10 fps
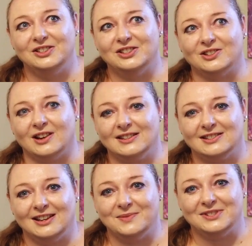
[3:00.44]
Giant
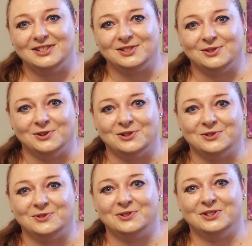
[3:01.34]
Steps is
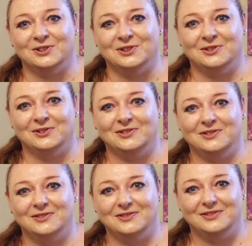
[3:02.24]
crucial
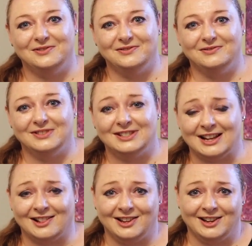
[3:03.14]
to
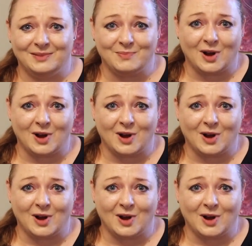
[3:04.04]
Declan and